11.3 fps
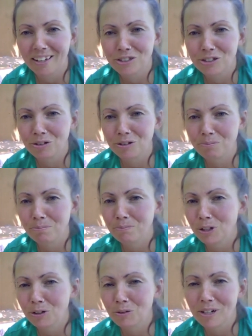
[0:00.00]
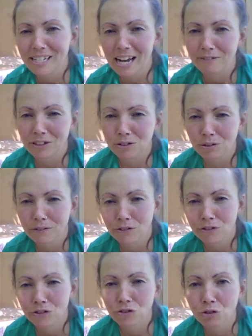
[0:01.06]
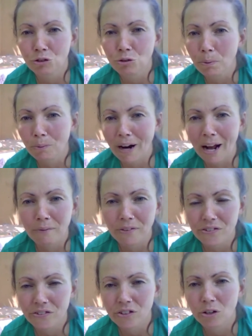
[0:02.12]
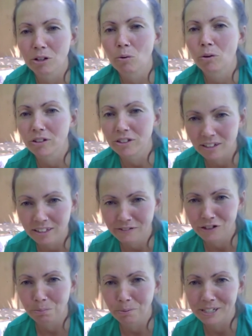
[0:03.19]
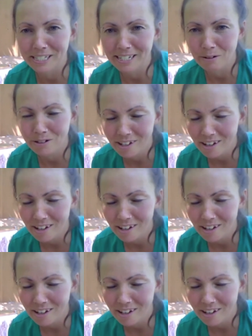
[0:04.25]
as you're you're going to have to sort of scoop around the snow in order to lift your print out.